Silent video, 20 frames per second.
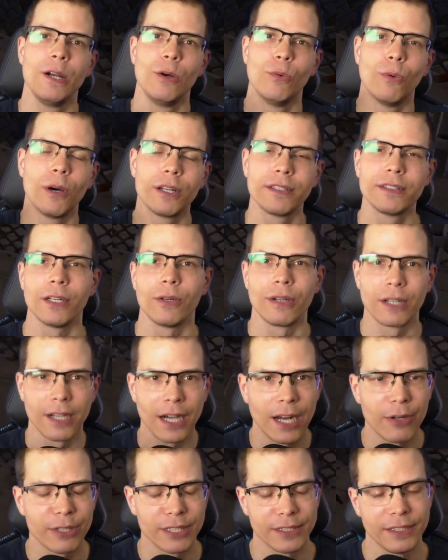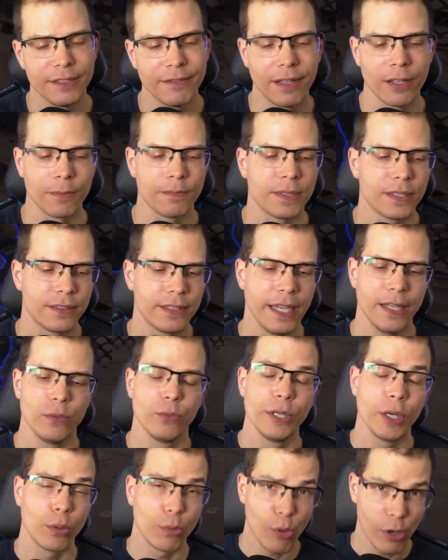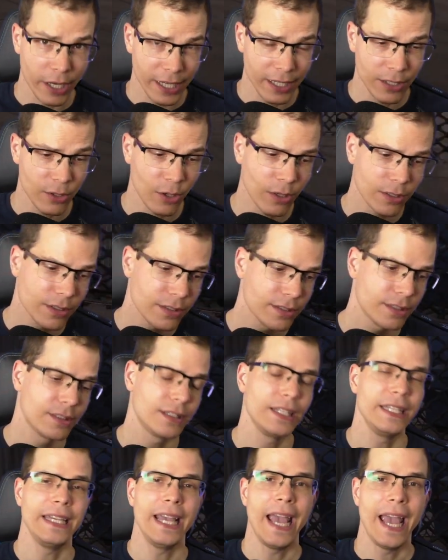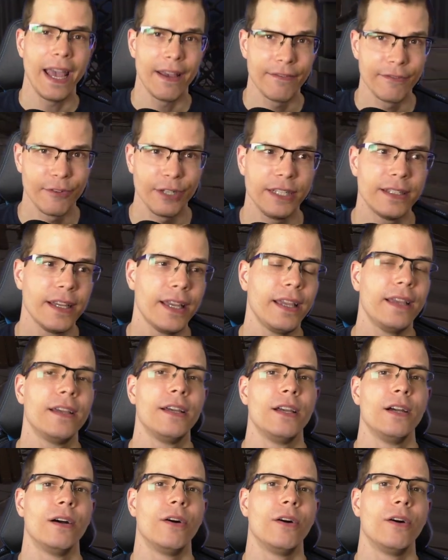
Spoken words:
What is our current development state? We are working constantly every day